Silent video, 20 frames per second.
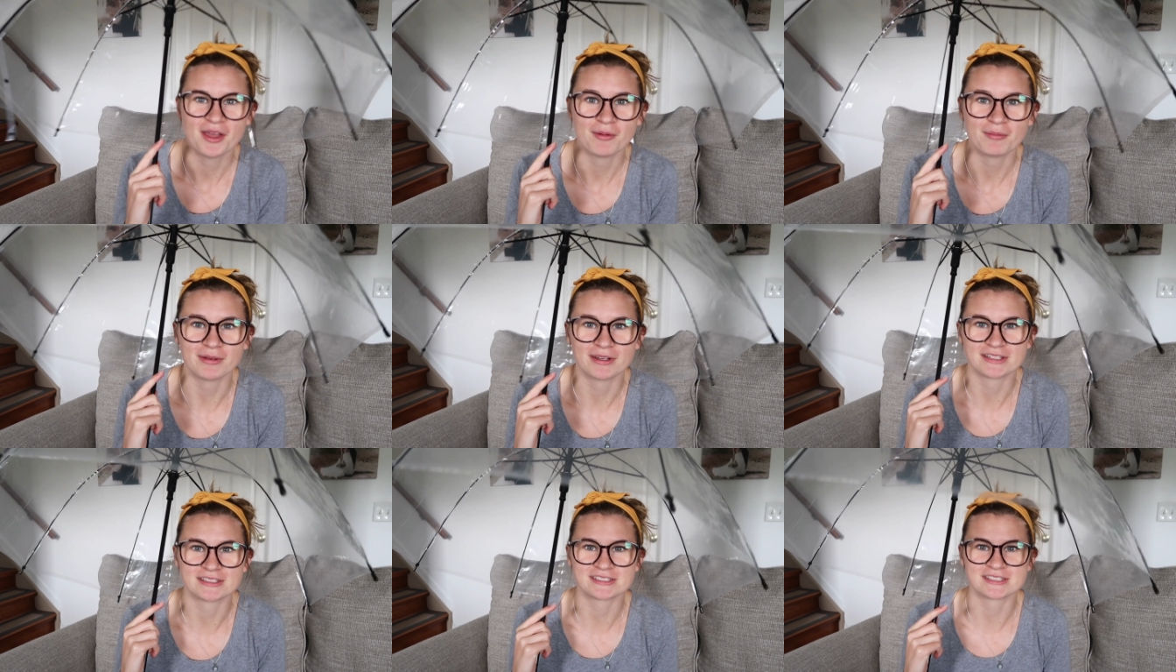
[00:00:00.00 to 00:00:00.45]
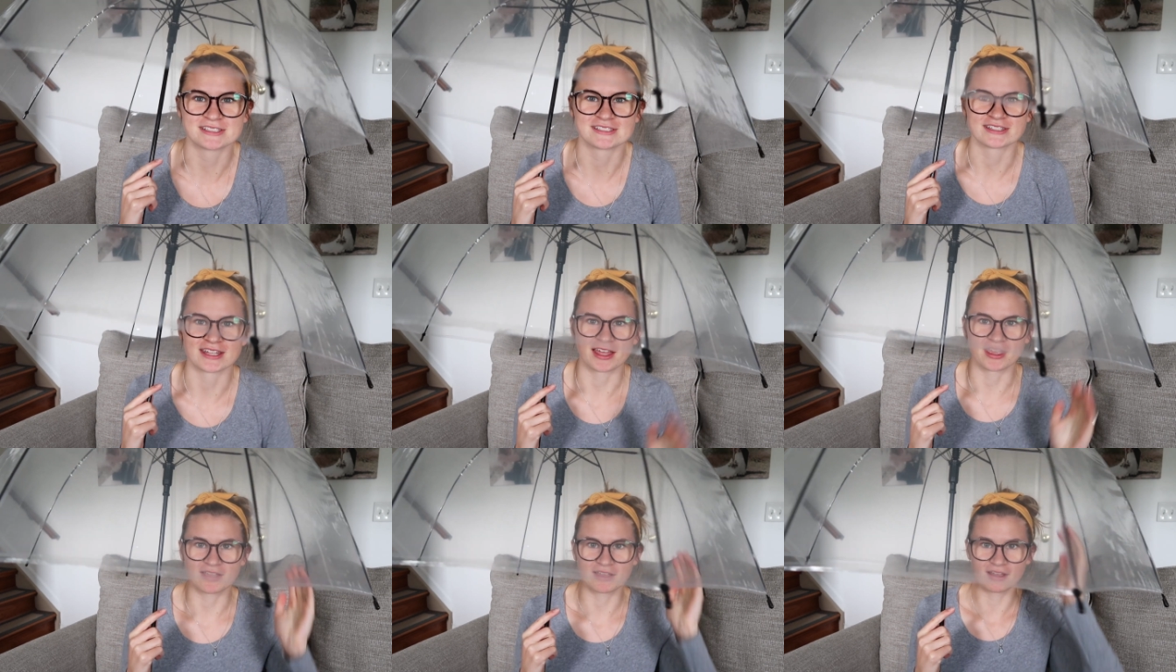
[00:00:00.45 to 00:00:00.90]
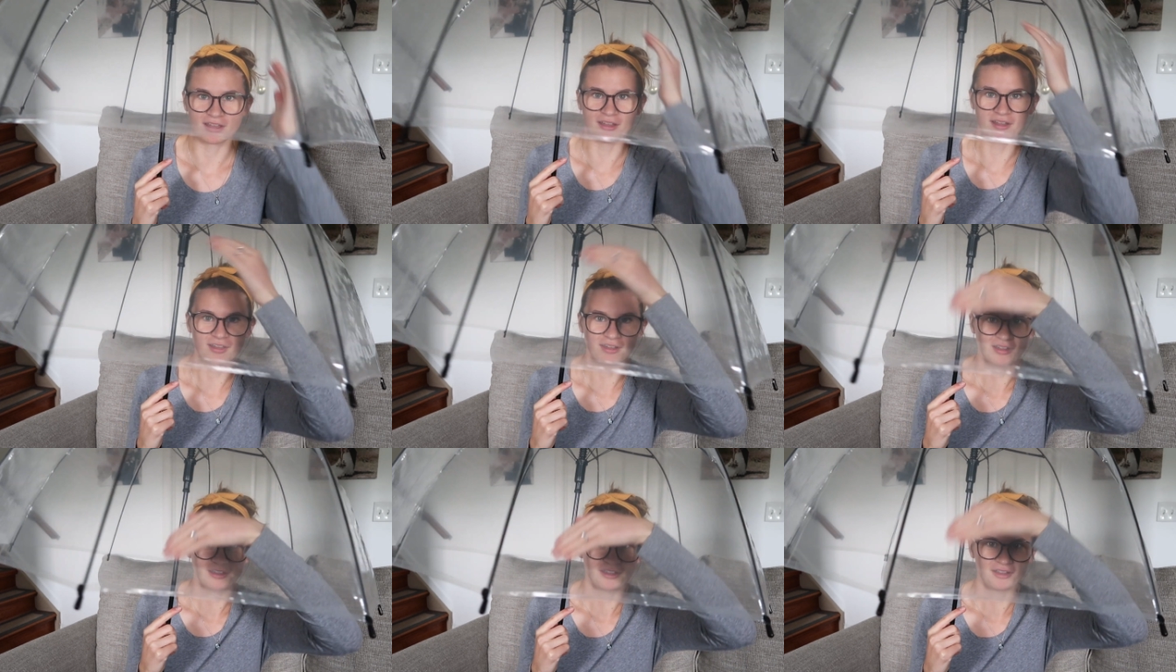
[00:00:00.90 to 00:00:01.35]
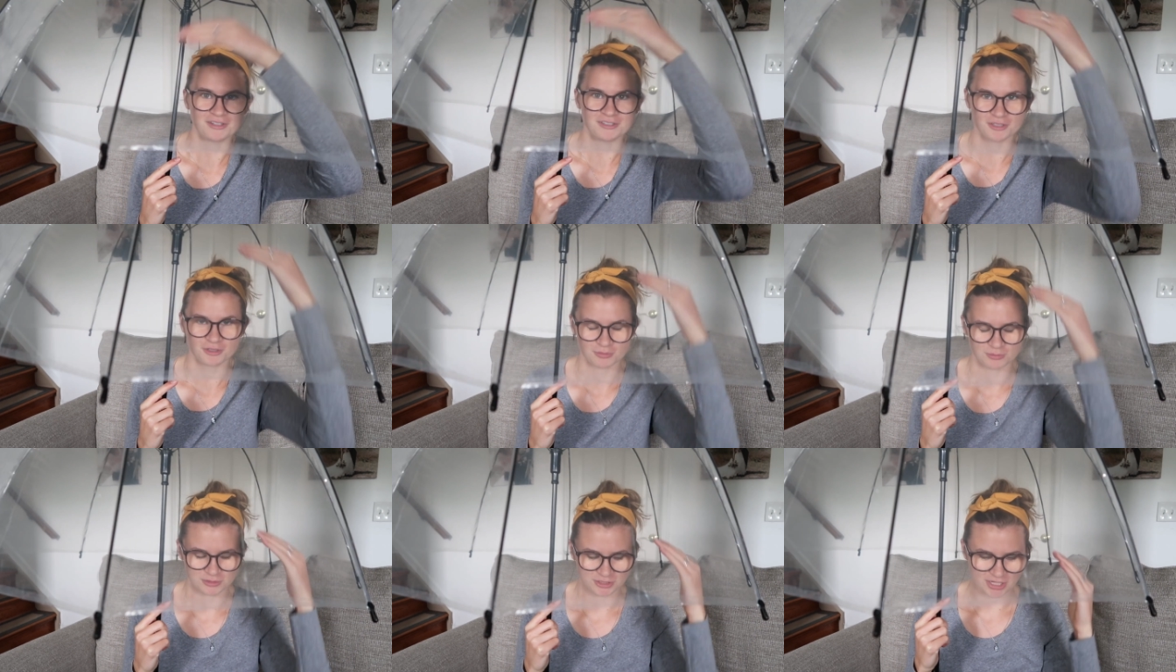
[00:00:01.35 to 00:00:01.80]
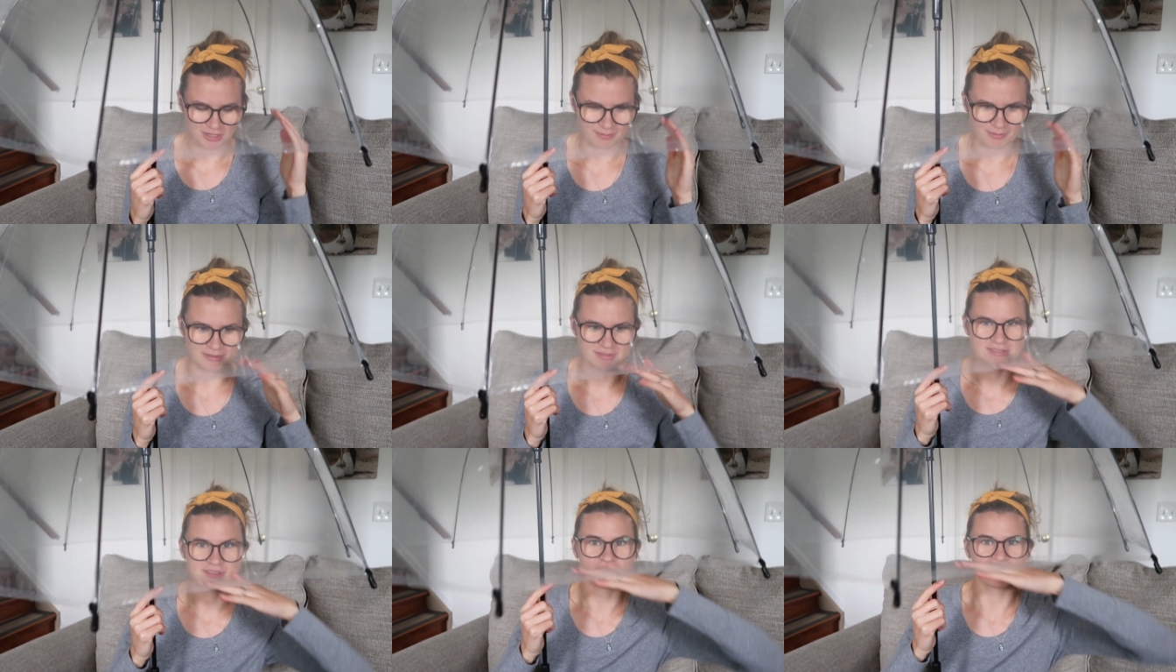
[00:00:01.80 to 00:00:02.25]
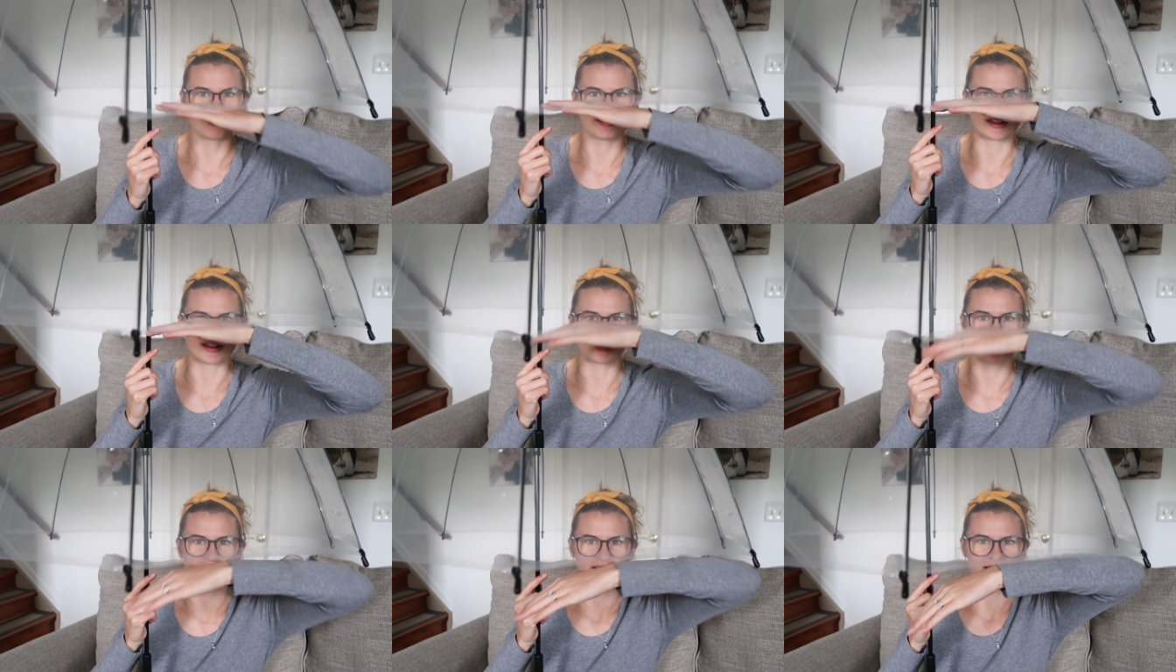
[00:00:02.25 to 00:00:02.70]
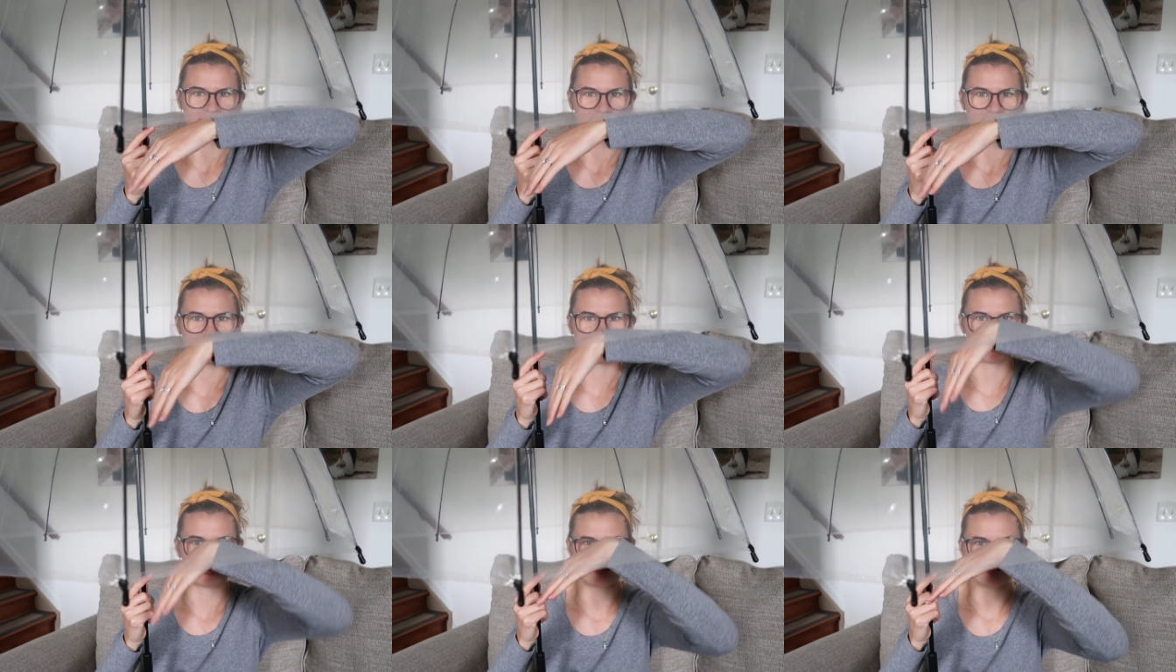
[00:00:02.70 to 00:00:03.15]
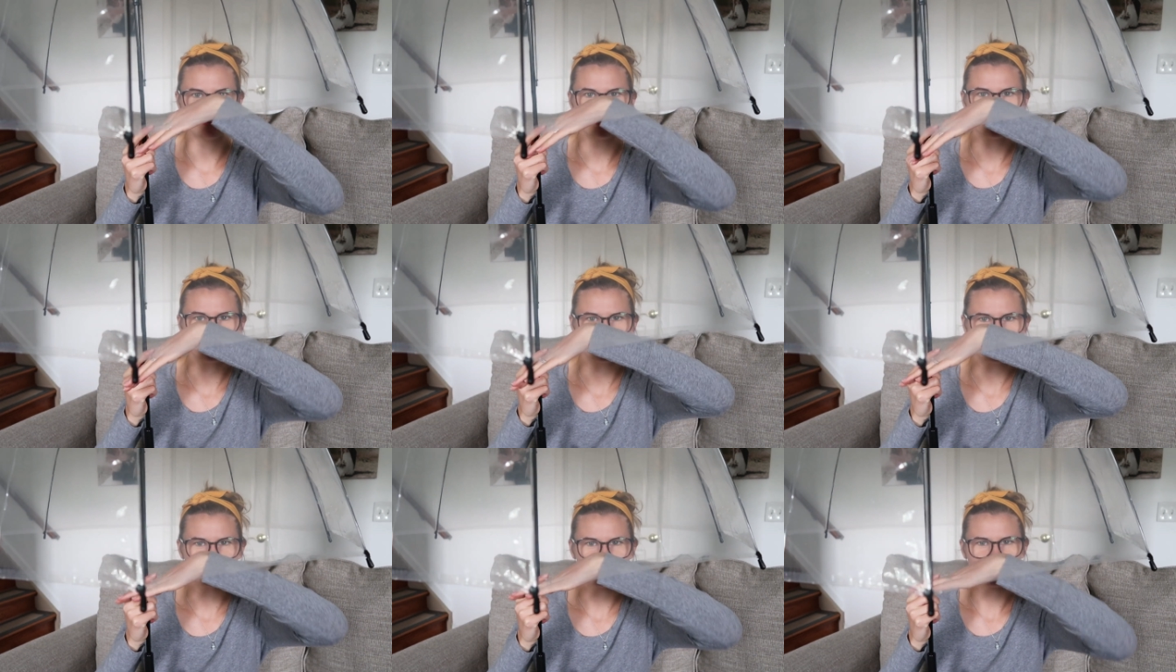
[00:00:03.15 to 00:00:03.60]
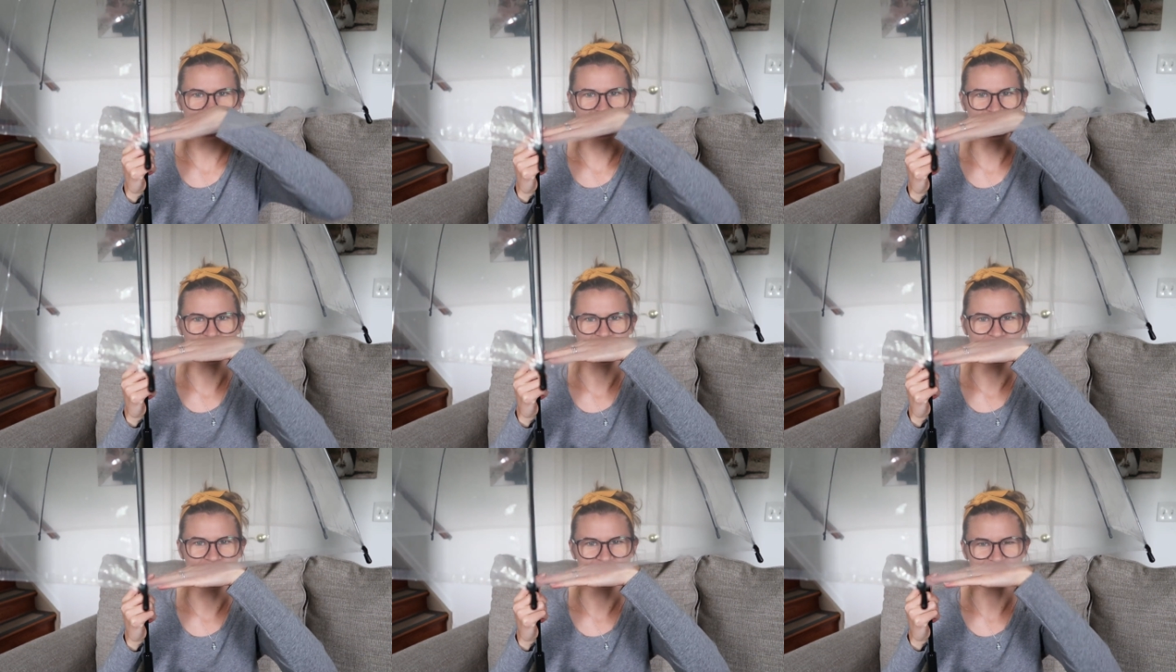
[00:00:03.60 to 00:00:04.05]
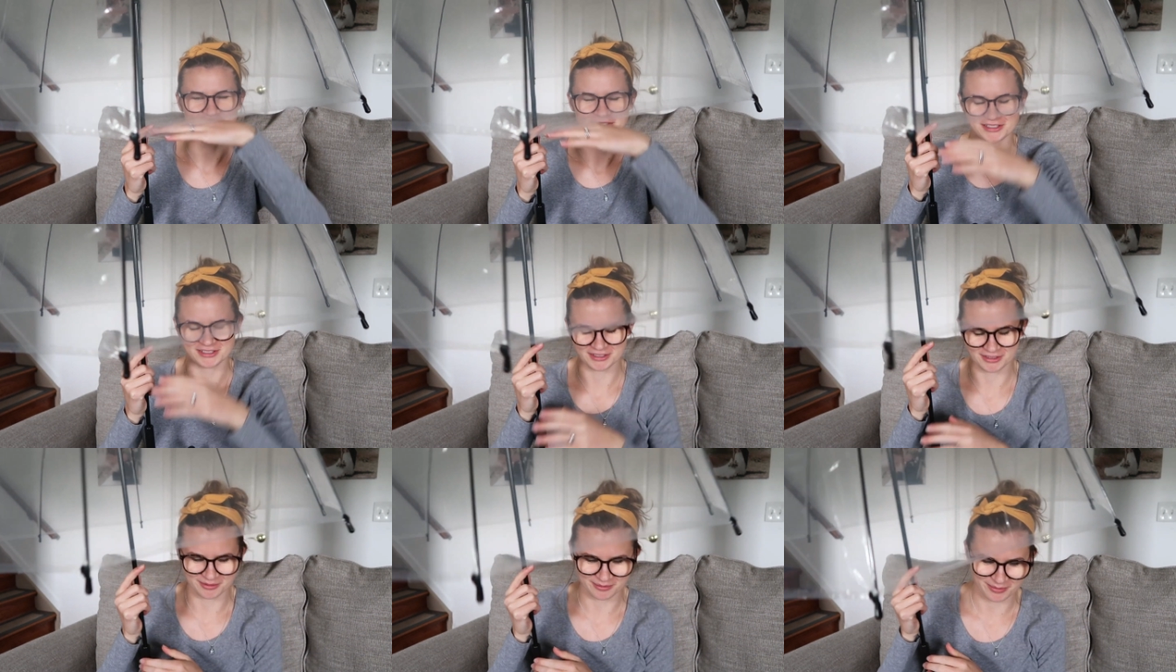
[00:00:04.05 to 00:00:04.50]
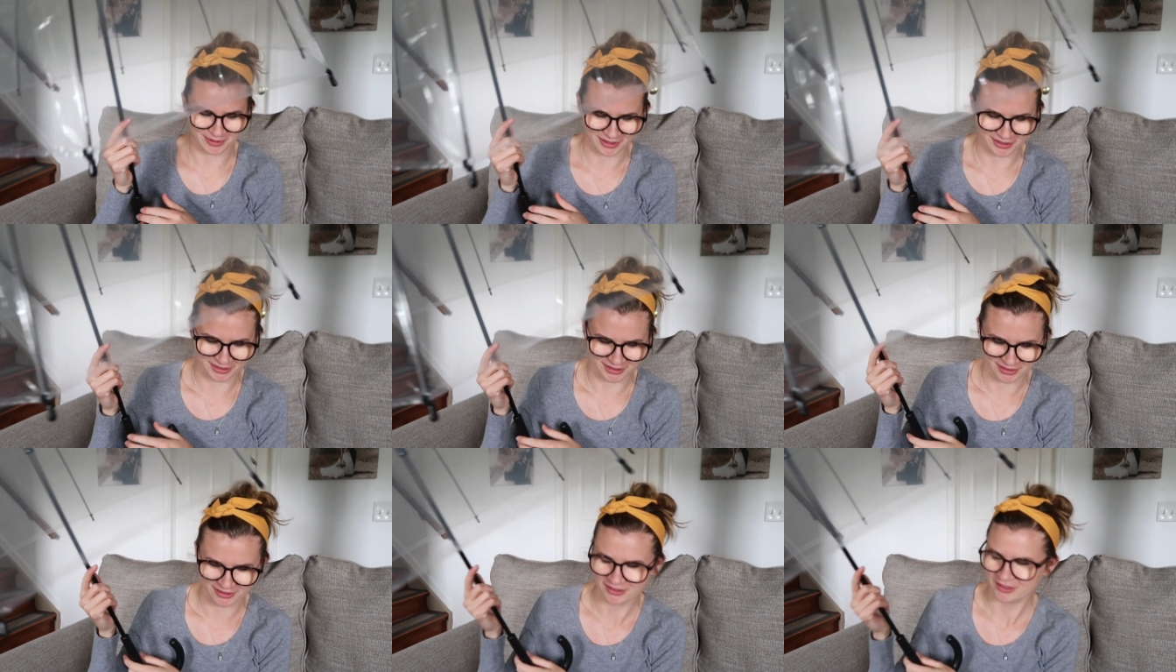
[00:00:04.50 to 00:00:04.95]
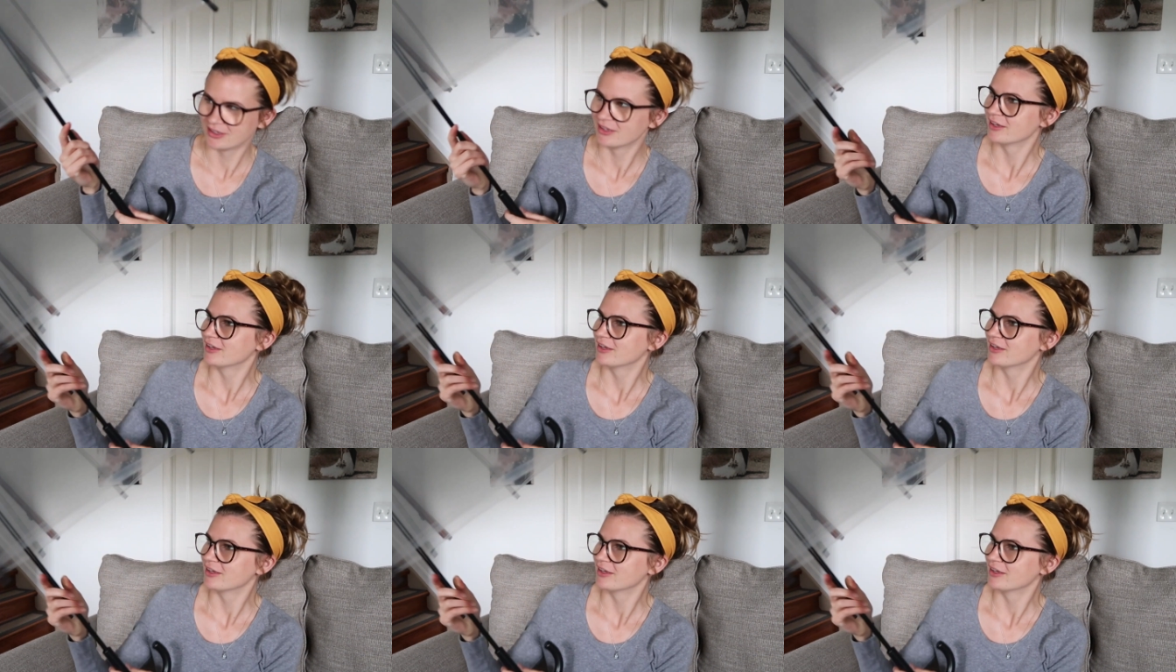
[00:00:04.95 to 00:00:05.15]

But it's just like uh, a dome shape instead of like the kind of like flat-ish umbrella